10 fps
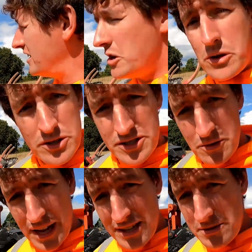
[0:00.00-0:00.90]
you could
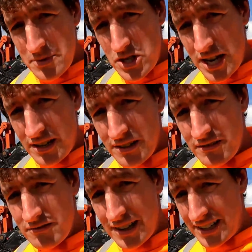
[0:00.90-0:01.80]
still get this
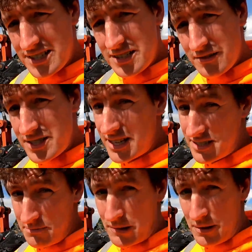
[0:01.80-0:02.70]
machine running this tilt
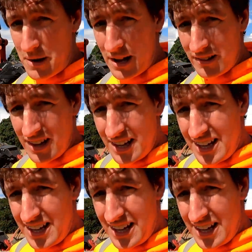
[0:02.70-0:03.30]
rotator pretty well.